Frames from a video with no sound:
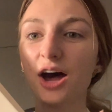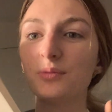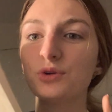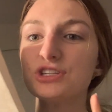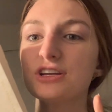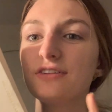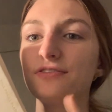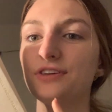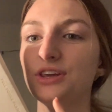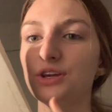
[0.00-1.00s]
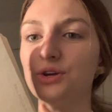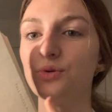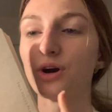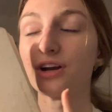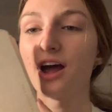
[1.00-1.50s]
which if you
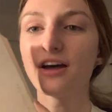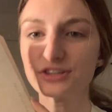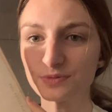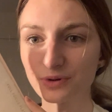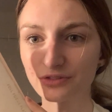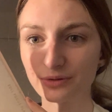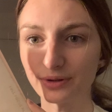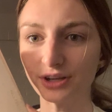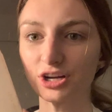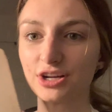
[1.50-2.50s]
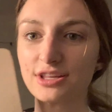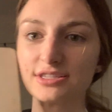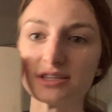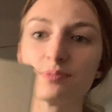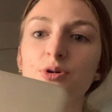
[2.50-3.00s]
are not super familiar,
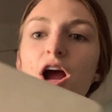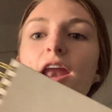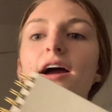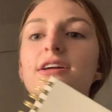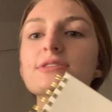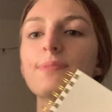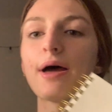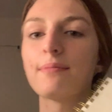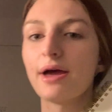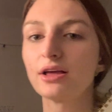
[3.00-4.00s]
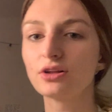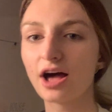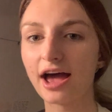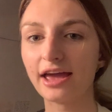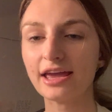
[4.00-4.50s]
this is a product by Michael
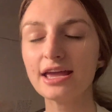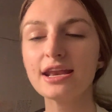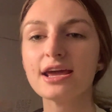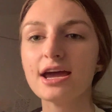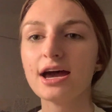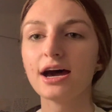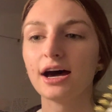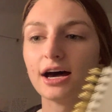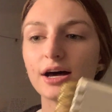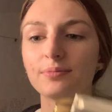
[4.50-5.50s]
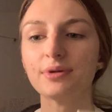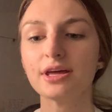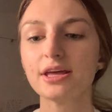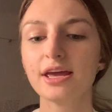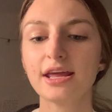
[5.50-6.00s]
Hyatt,
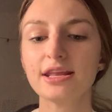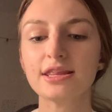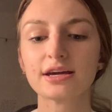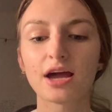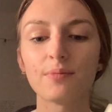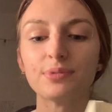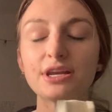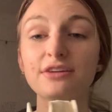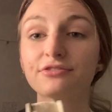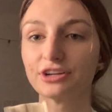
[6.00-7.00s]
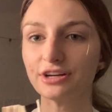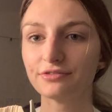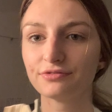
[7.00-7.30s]
in the company Free to